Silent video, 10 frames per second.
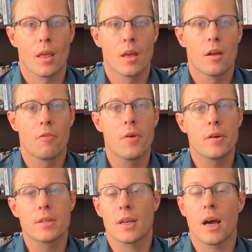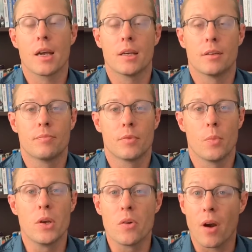Fear is a liar. When
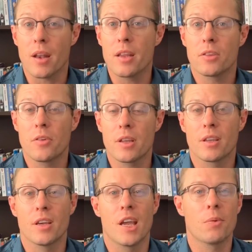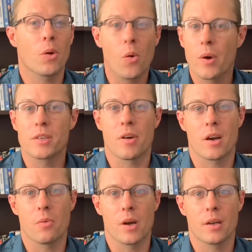you run into it, it will always run
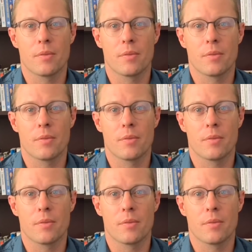away.